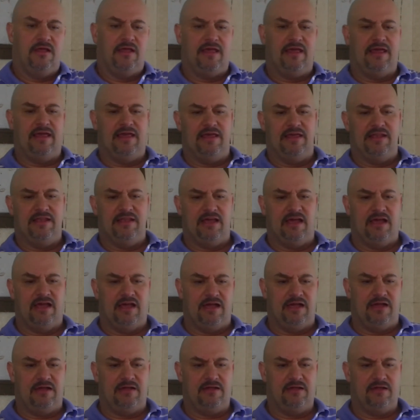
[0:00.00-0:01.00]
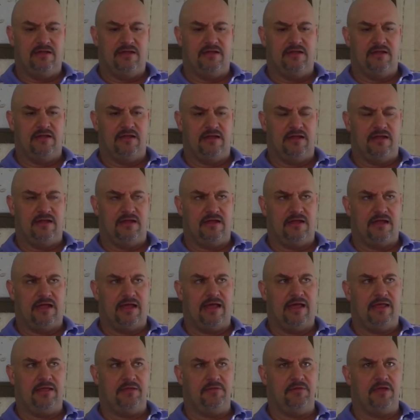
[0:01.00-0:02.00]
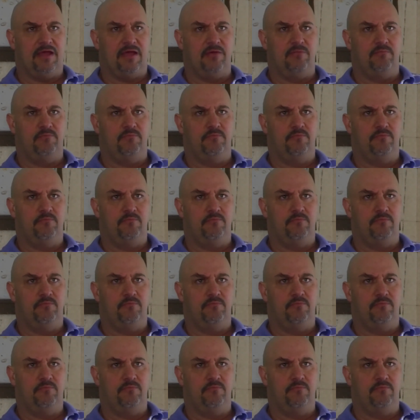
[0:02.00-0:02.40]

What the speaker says: and I